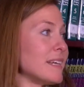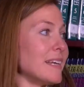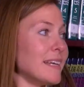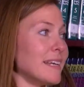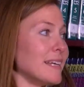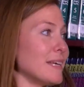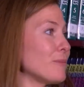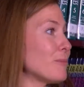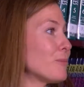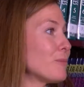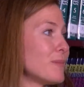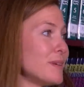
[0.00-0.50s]
And
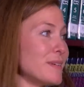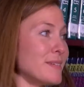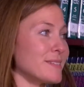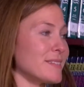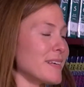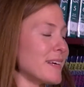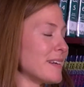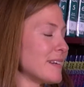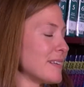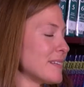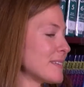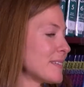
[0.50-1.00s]
he, he
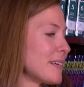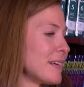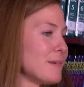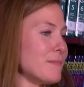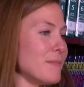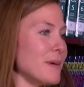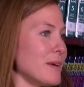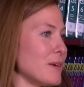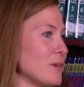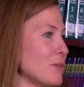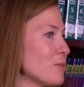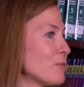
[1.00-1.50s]
said it's going to
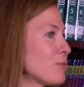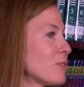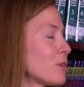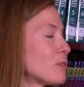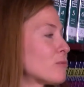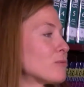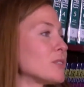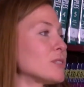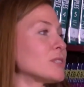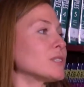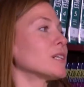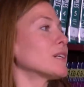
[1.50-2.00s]
make you feel
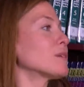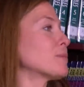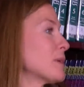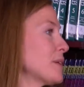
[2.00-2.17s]
real good